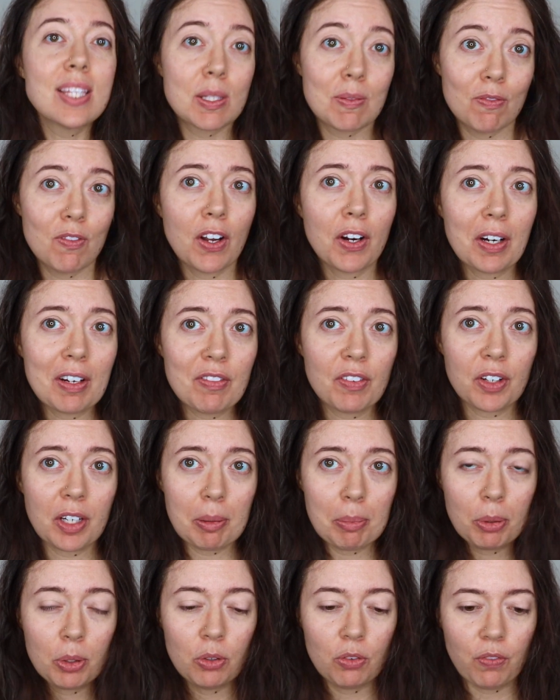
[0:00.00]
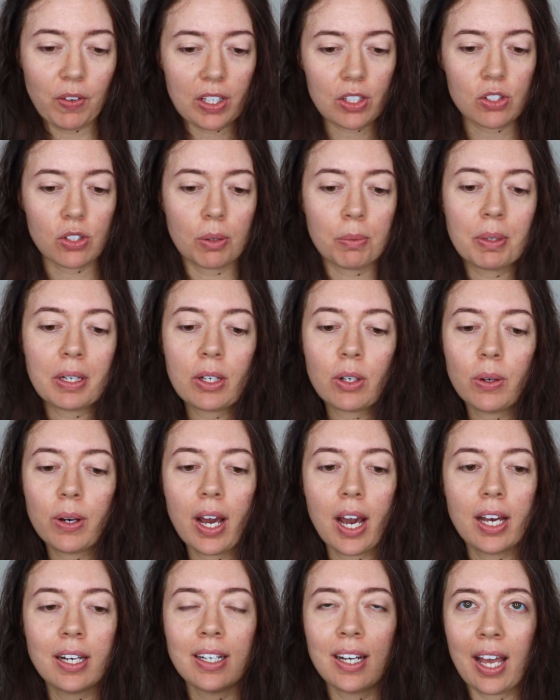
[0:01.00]
very, very poofy. So I'm going to go
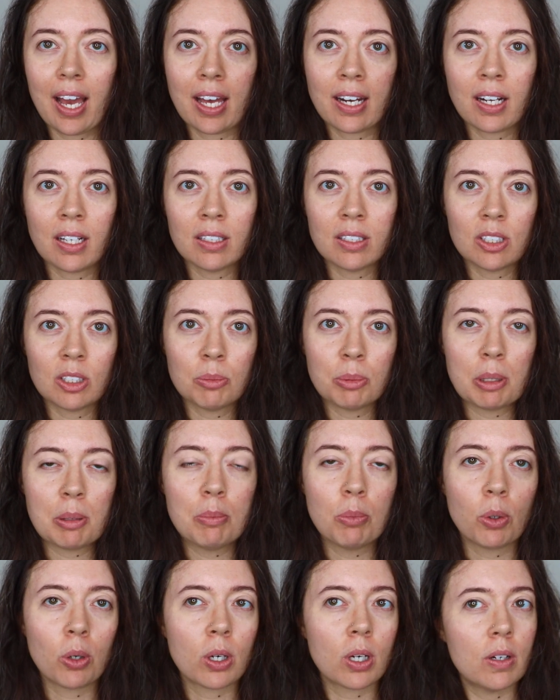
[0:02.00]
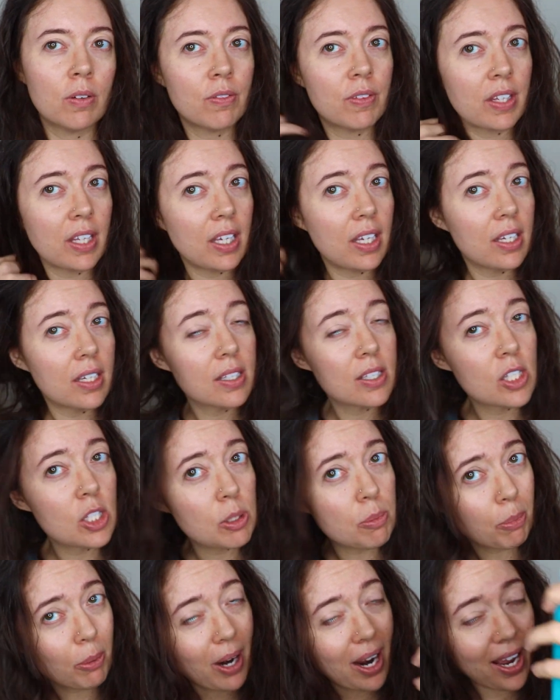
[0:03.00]
ahead and add a little bit more of the
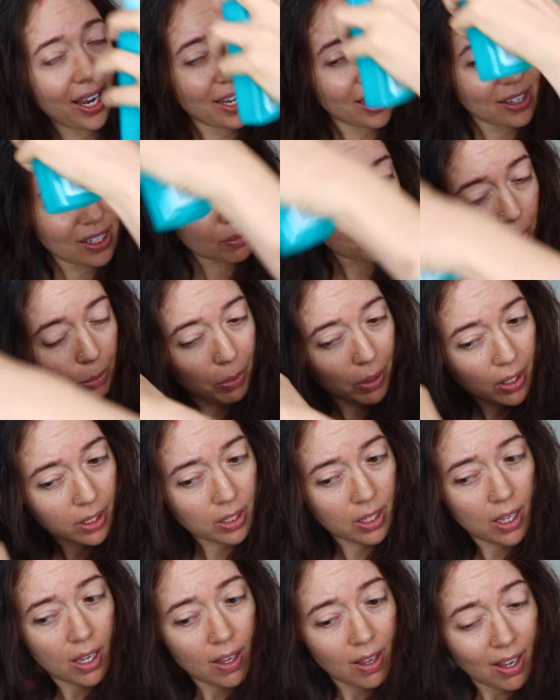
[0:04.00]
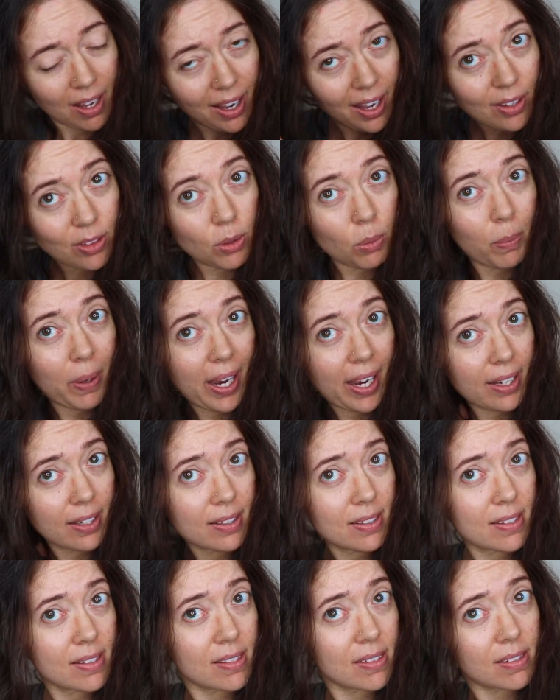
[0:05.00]
spray, and then we will add the
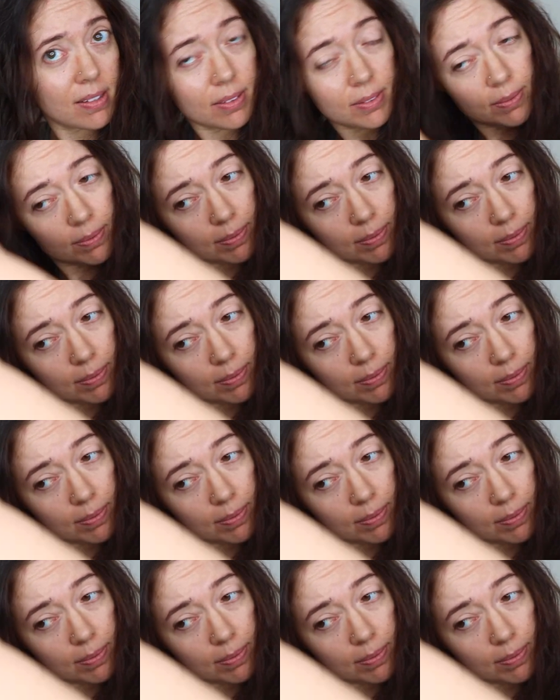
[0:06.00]
wax.